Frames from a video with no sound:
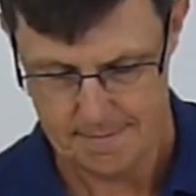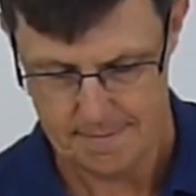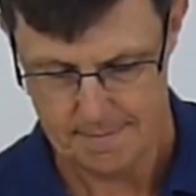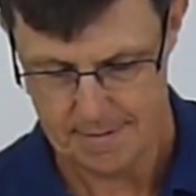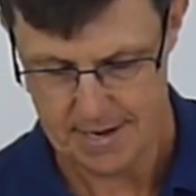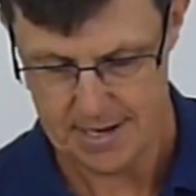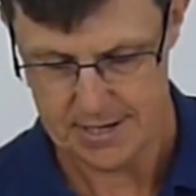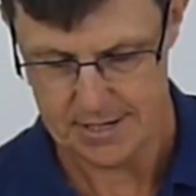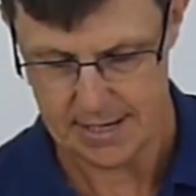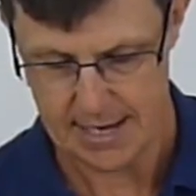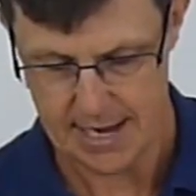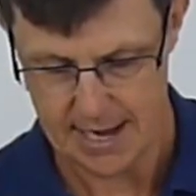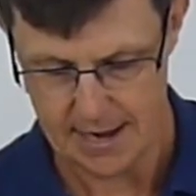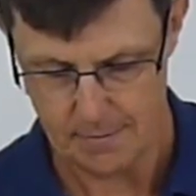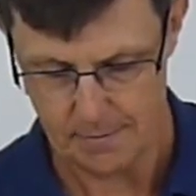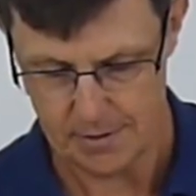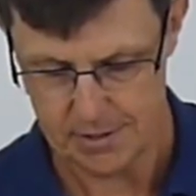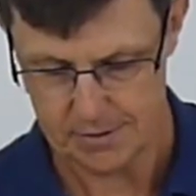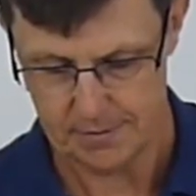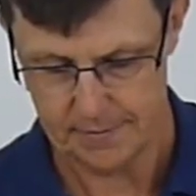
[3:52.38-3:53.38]
piece of kit
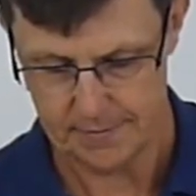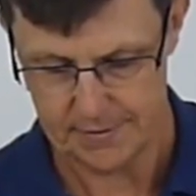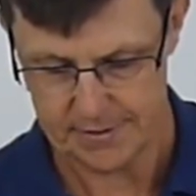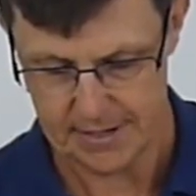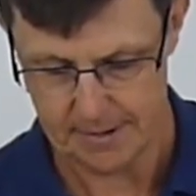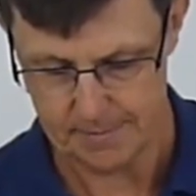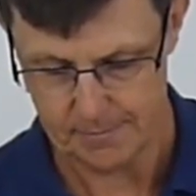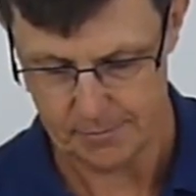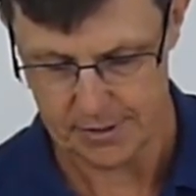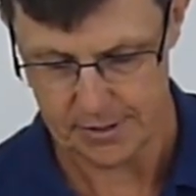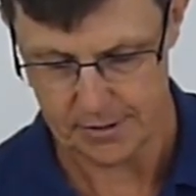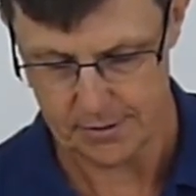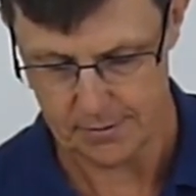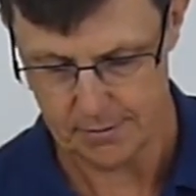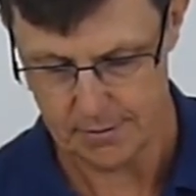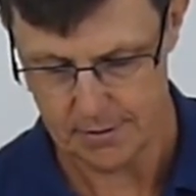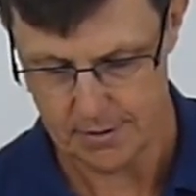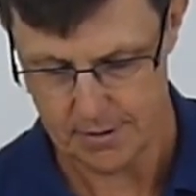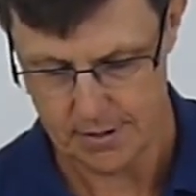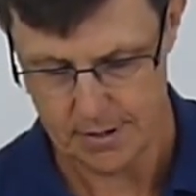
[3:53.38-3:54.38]
once we've assembled it all.
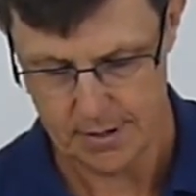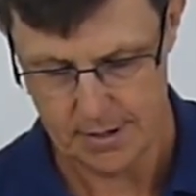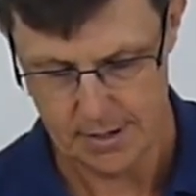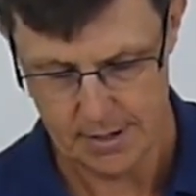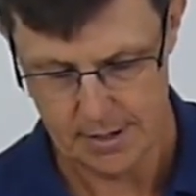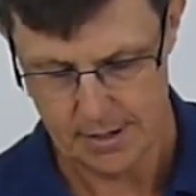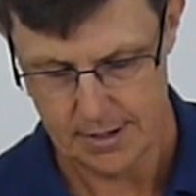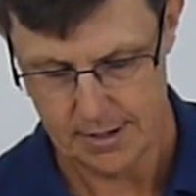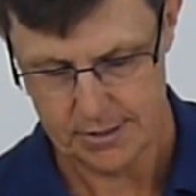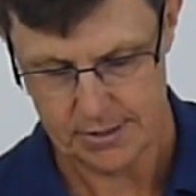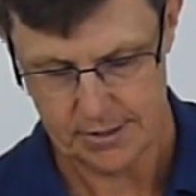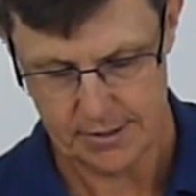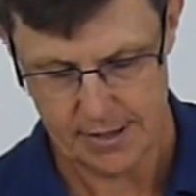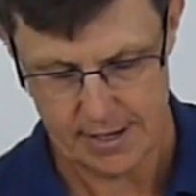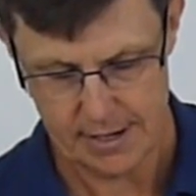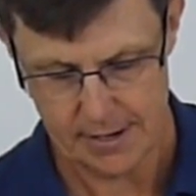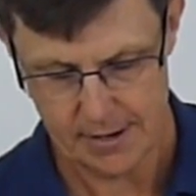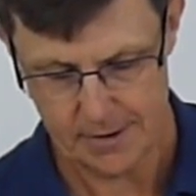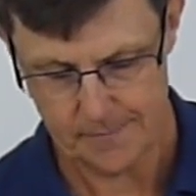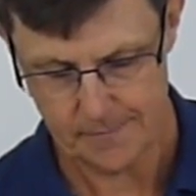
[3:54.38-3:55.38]
So there
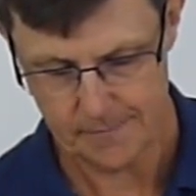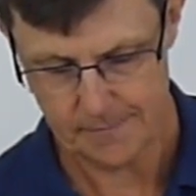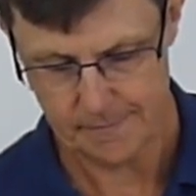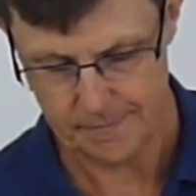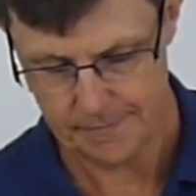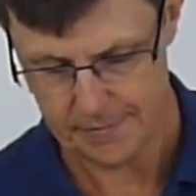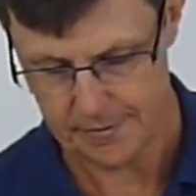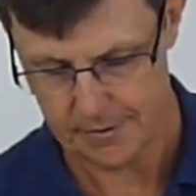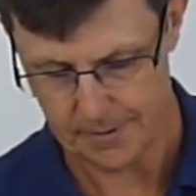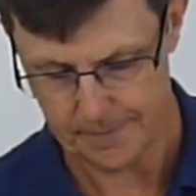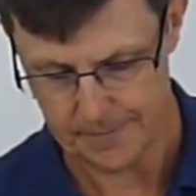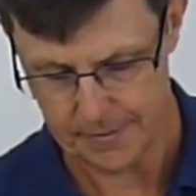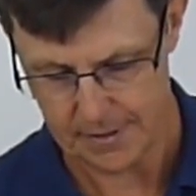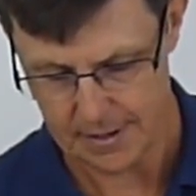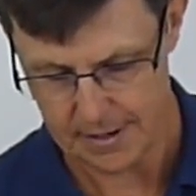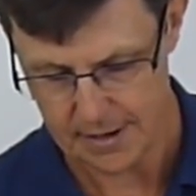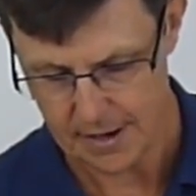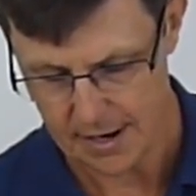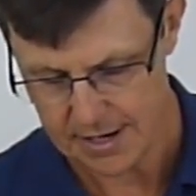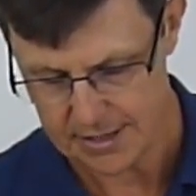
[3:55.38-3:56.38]
you go, we've got a
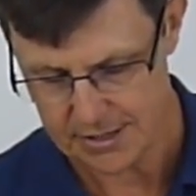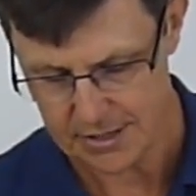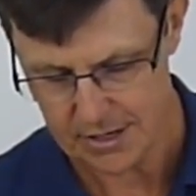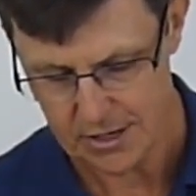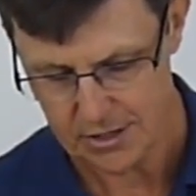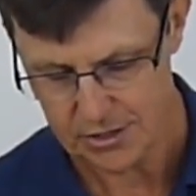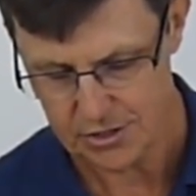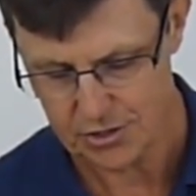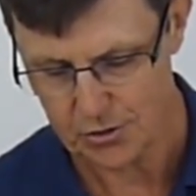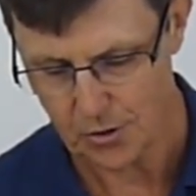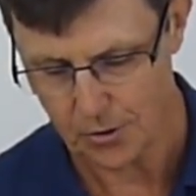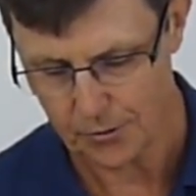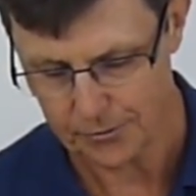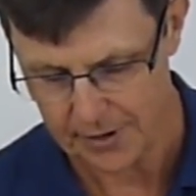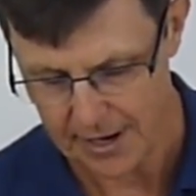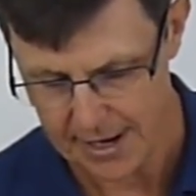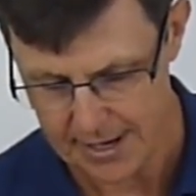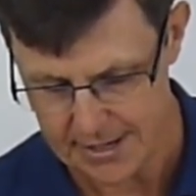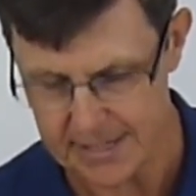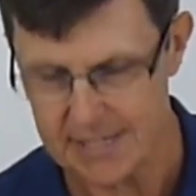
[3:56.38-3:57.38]
nice soft
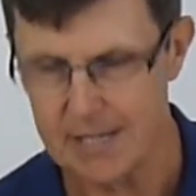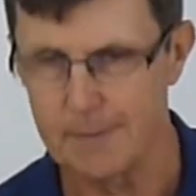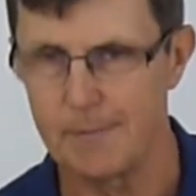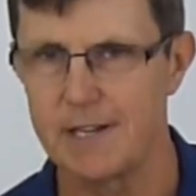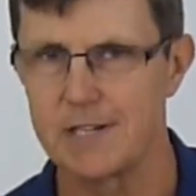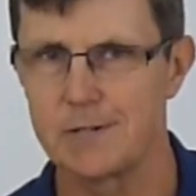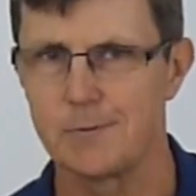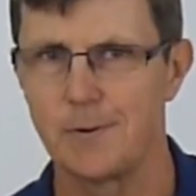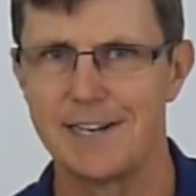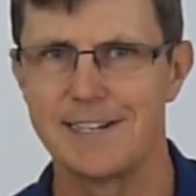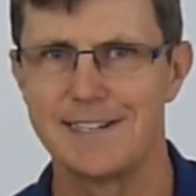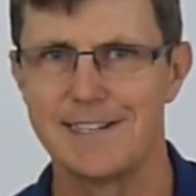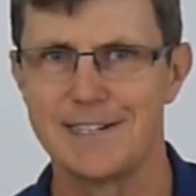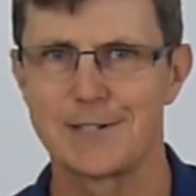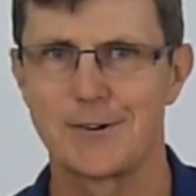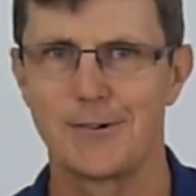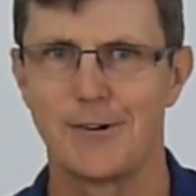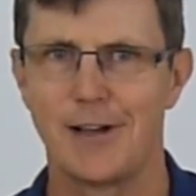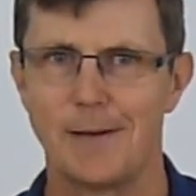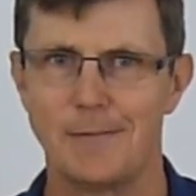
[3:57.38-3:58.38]
edge, is the best way to
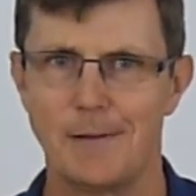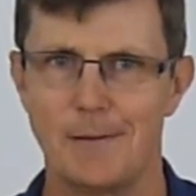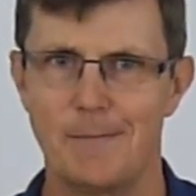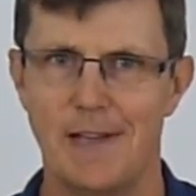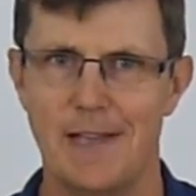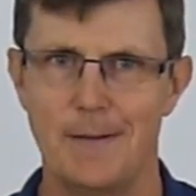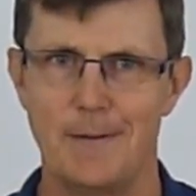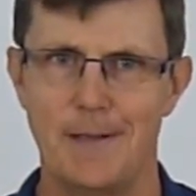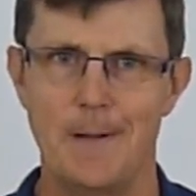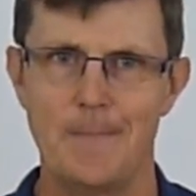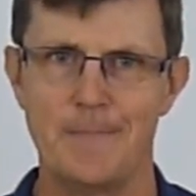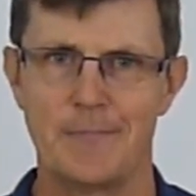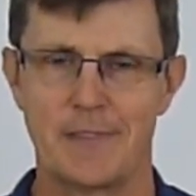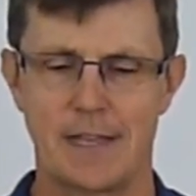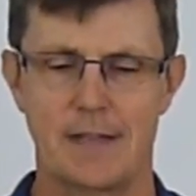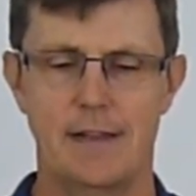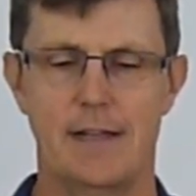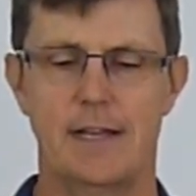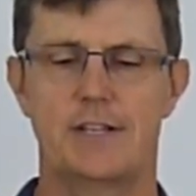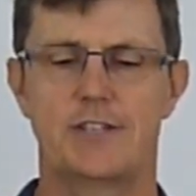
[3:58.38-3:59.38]
describe it maybe, a
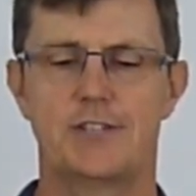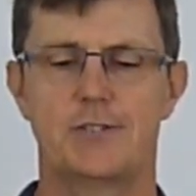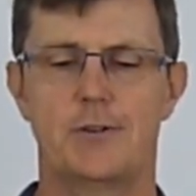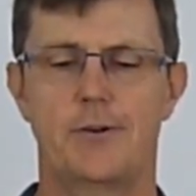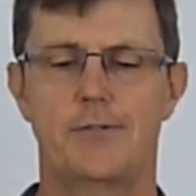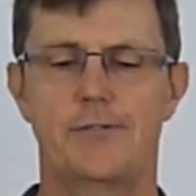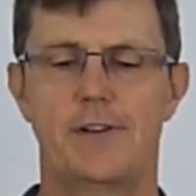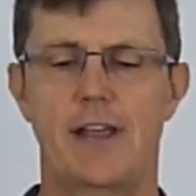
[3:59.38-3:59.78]
nice soft